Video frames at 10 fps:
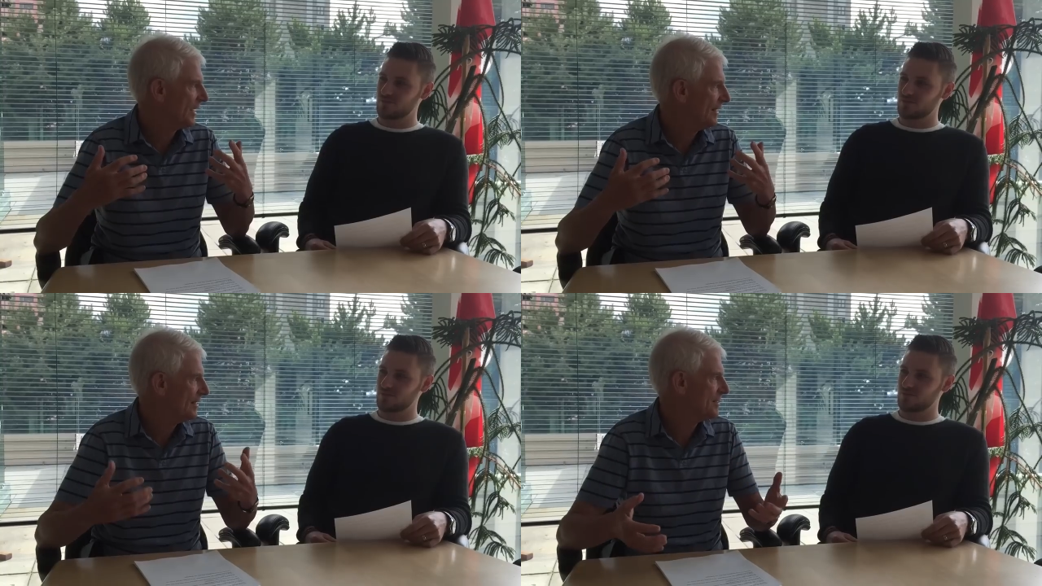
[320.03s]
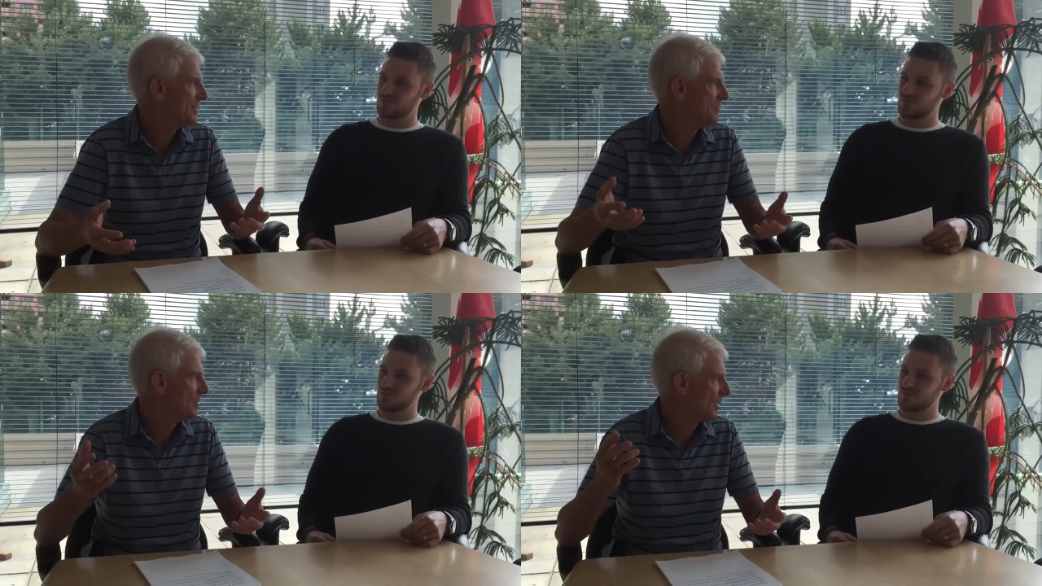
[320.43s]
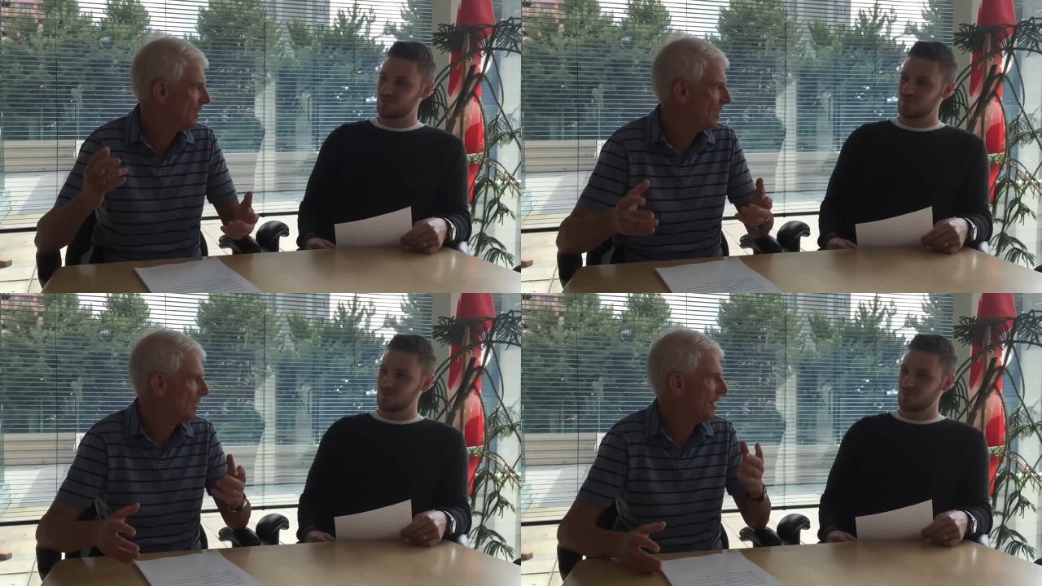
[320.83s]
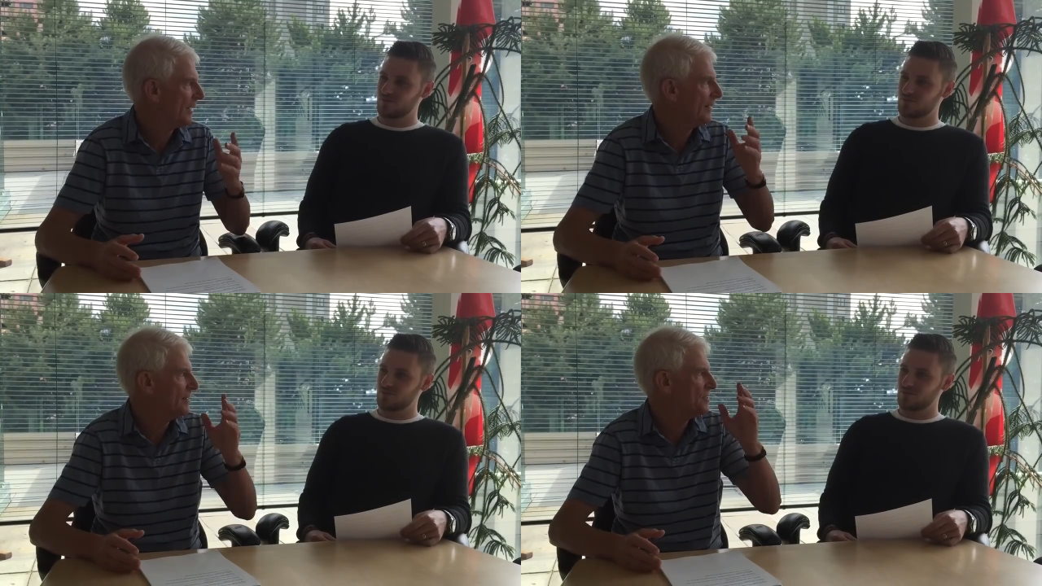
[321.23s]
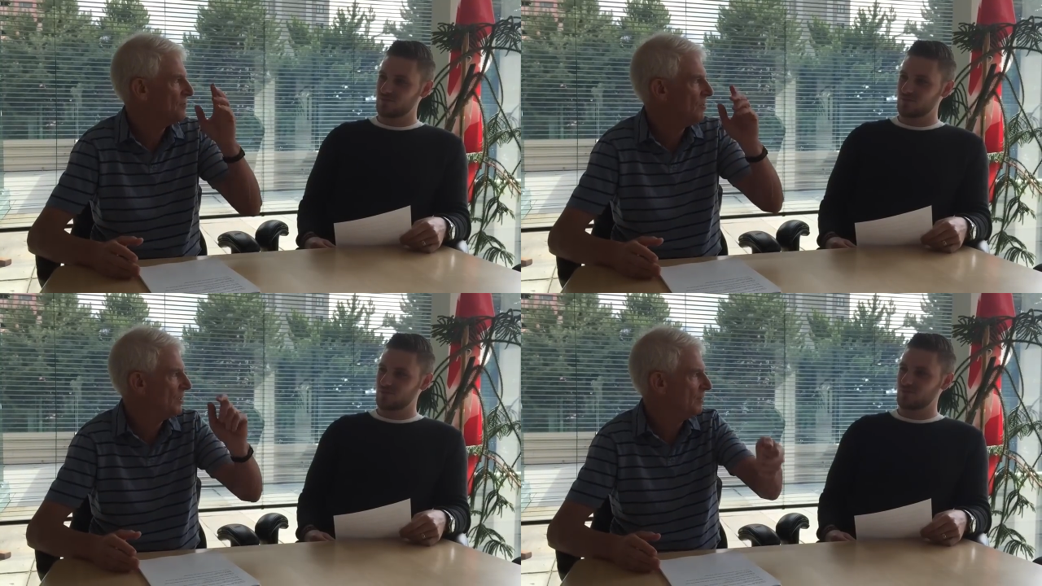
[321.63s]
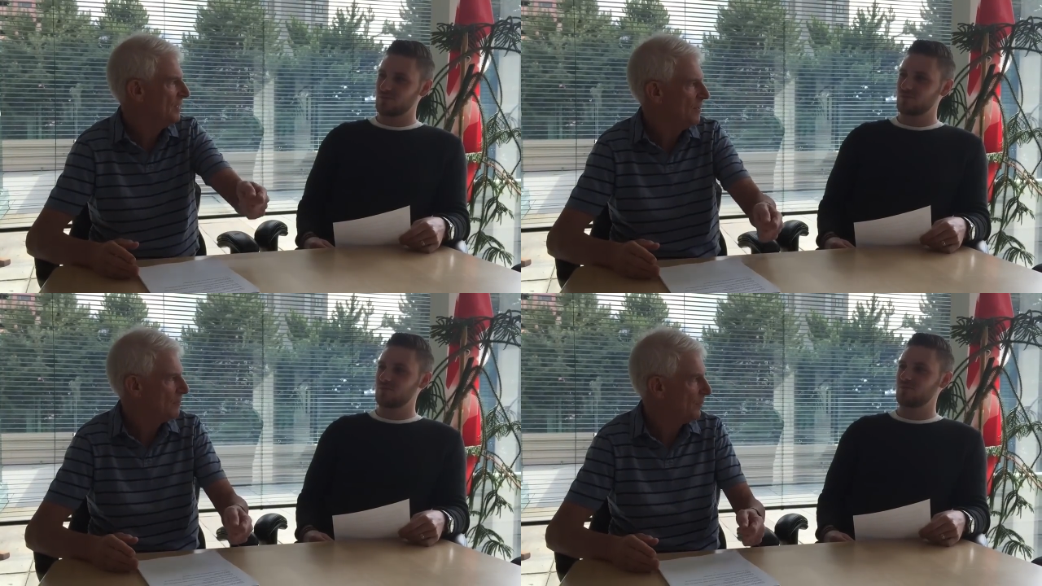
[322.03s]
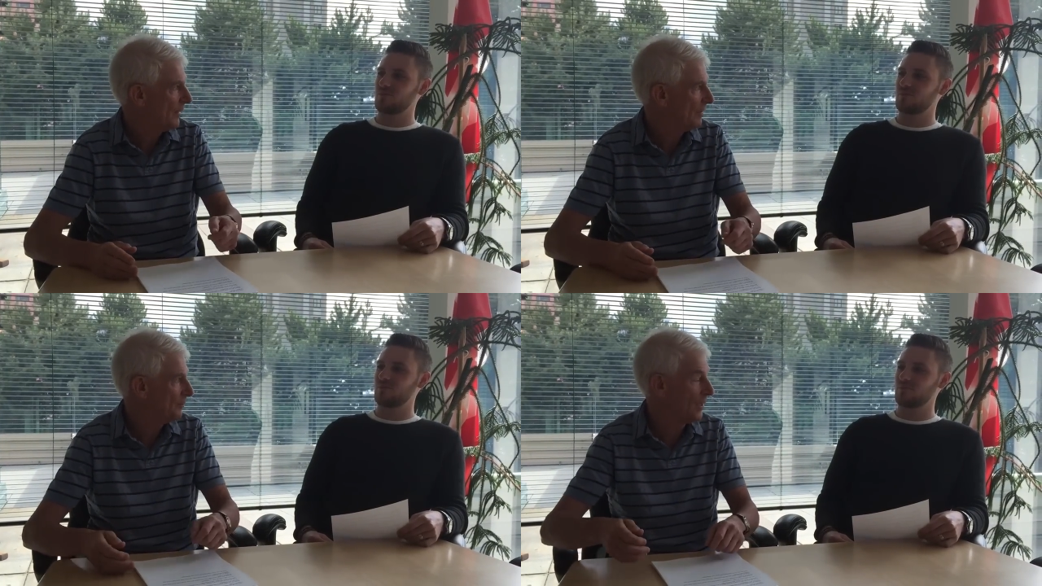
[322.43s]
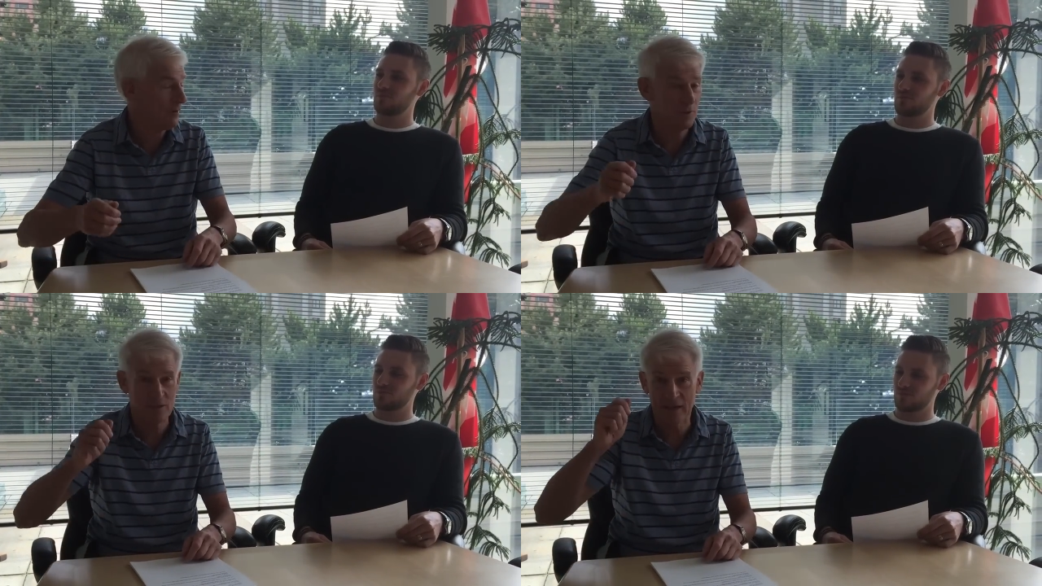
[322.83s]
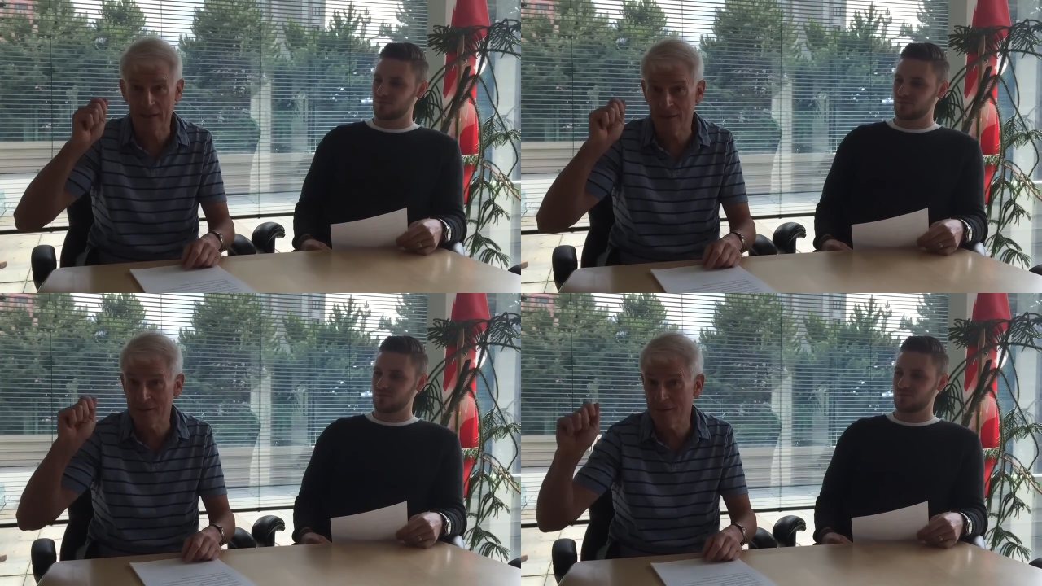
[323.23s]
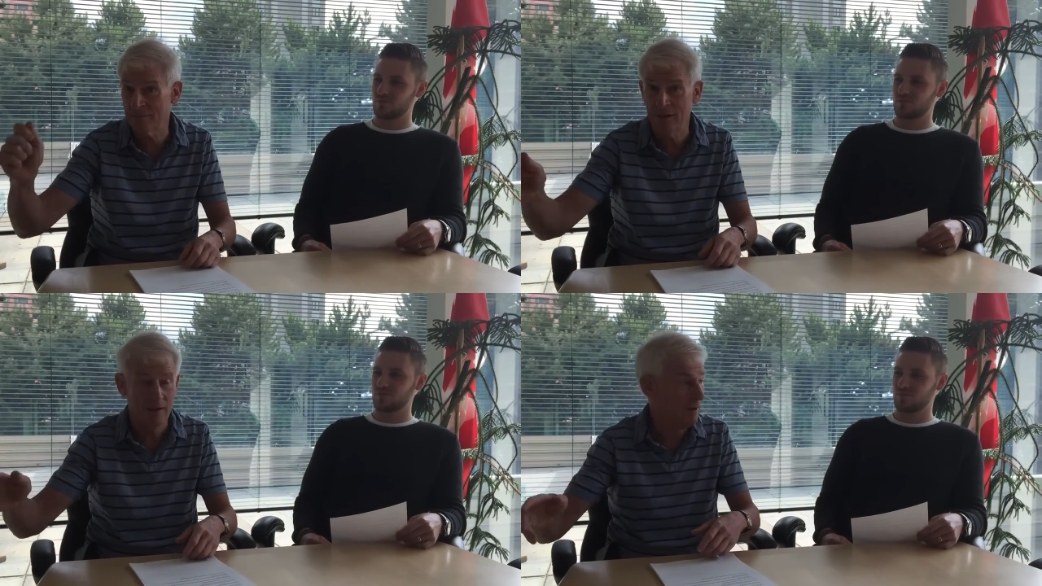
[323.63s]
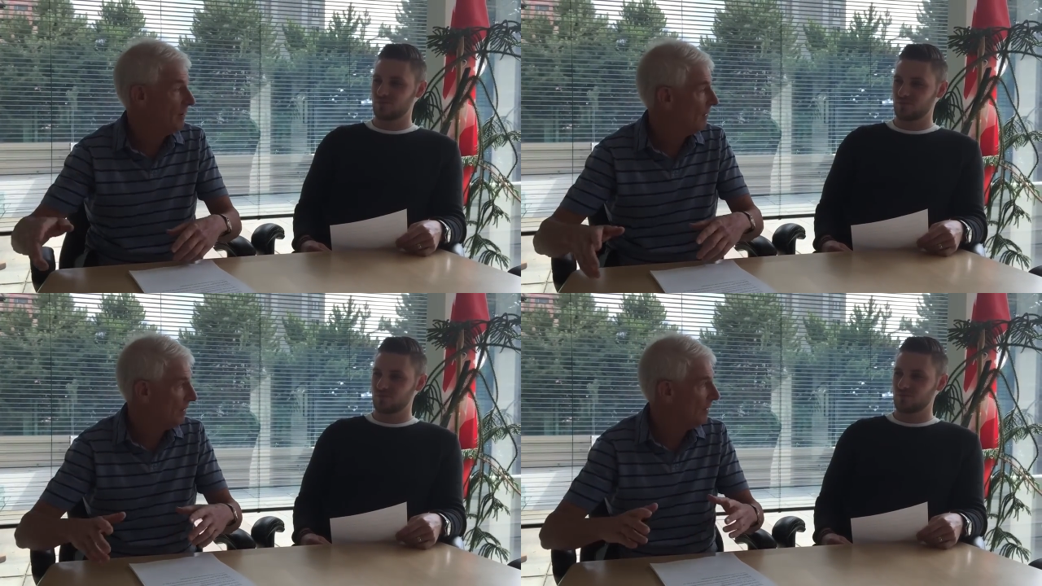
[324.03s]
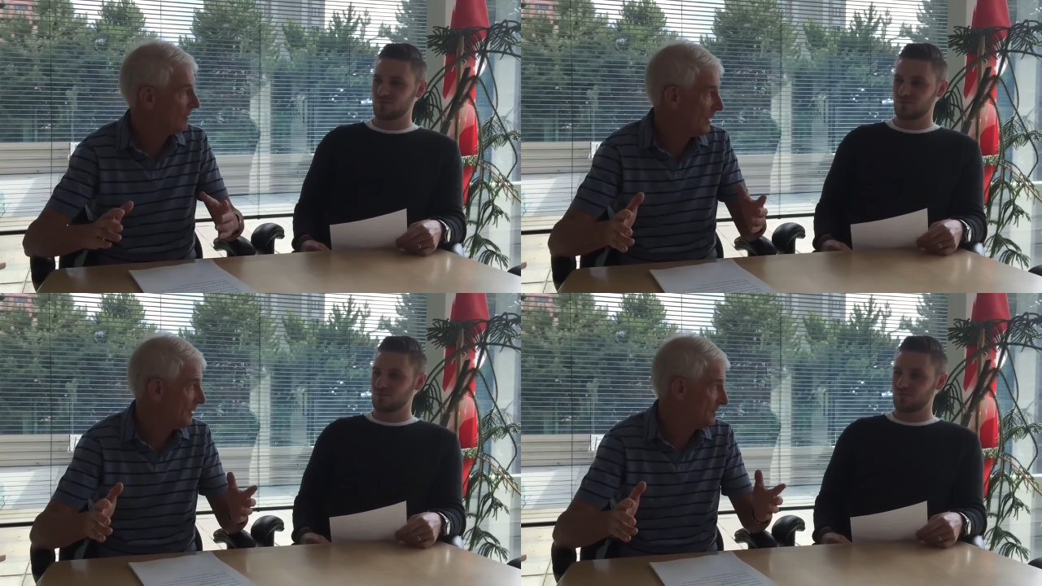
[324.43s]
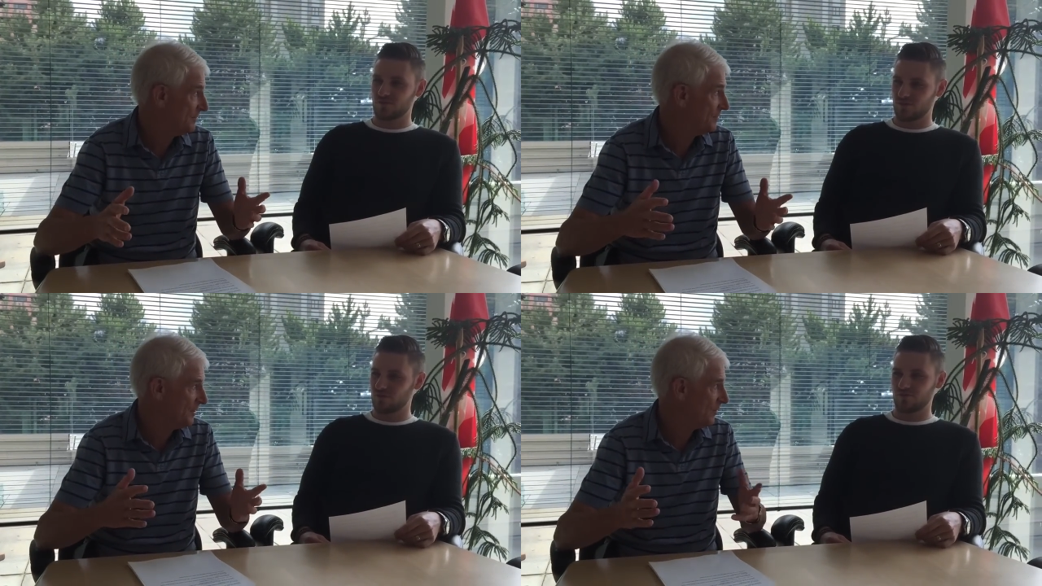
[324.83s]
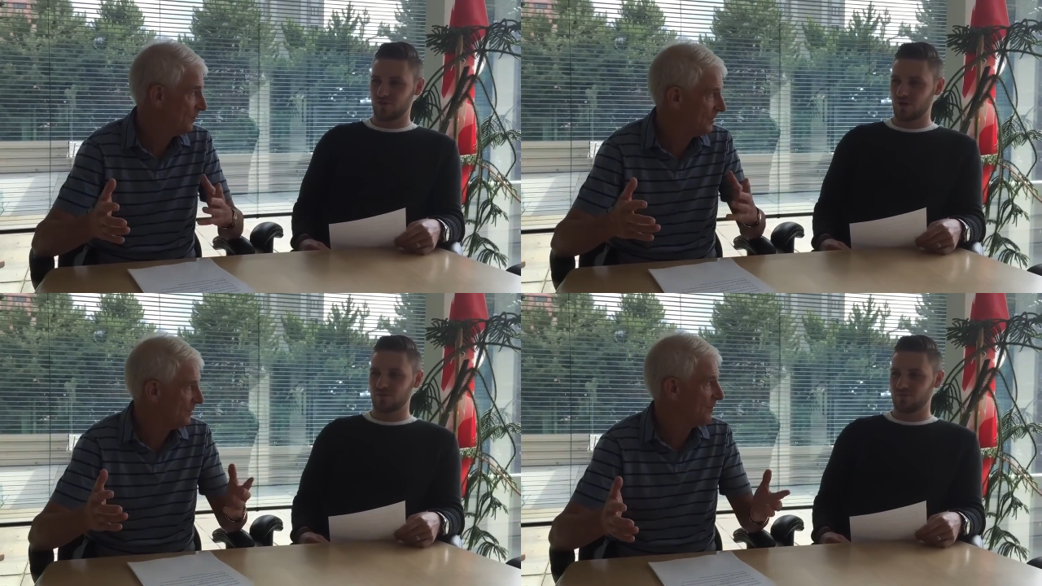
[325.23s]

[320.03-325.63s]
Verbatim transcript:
Speaker 1: I can listen in my car. I can listen while preparing breakfast. I can listen all kinds of you know right.